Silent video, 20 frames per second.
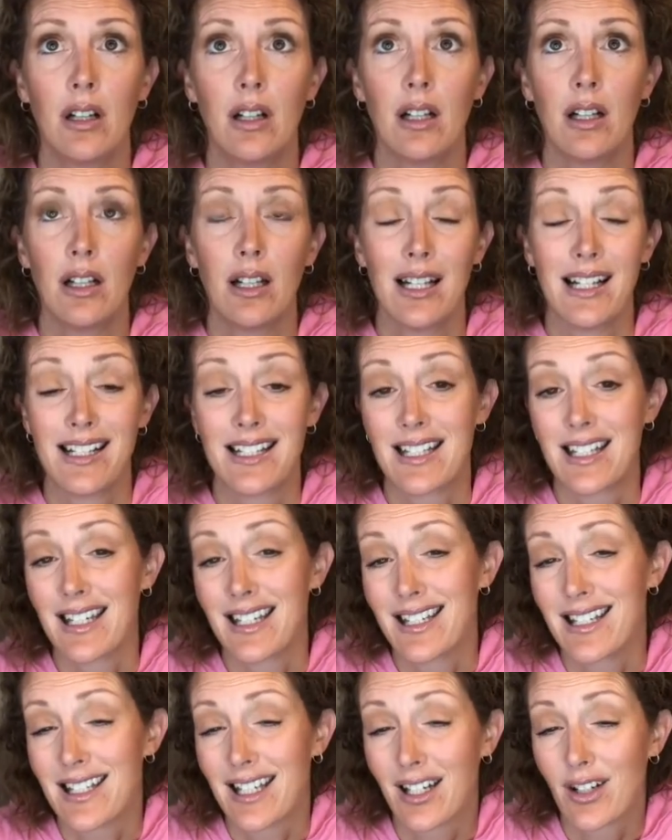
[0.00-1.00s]
let's see,
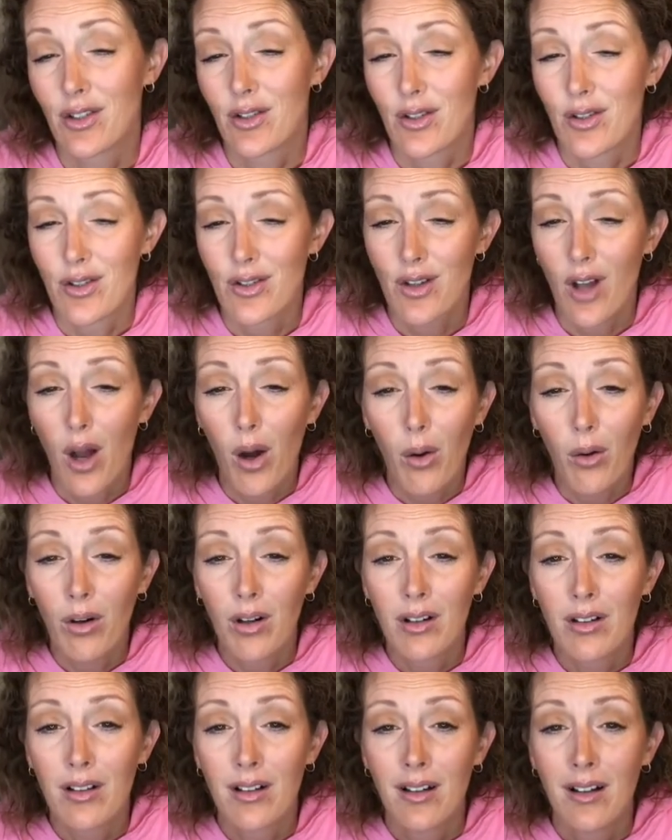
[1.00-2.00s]
6 or so.
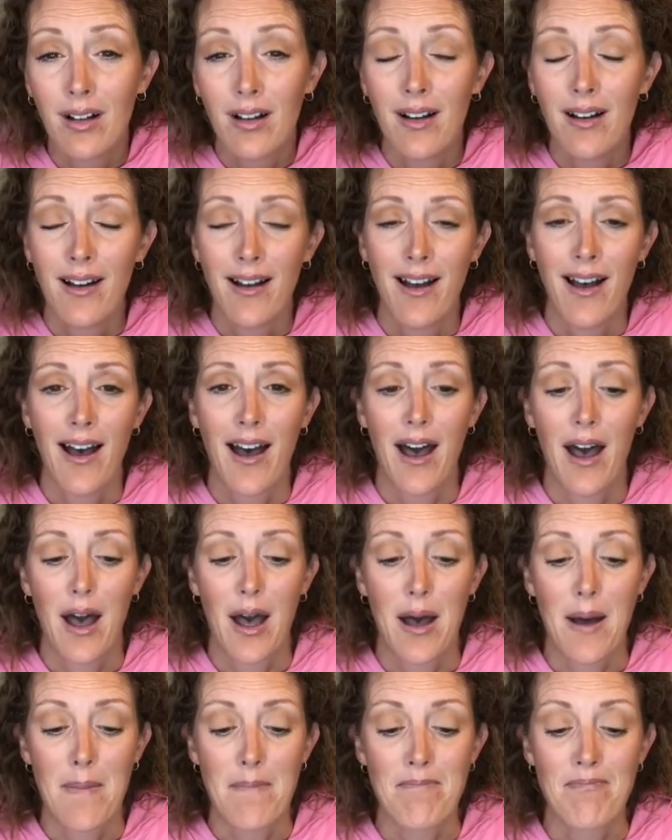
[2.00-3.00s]

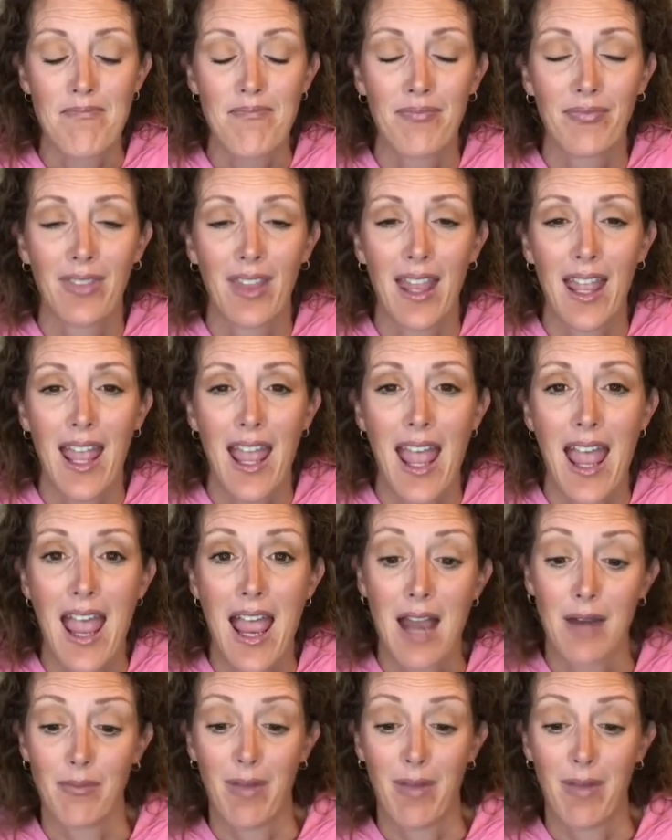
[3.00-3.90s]
And by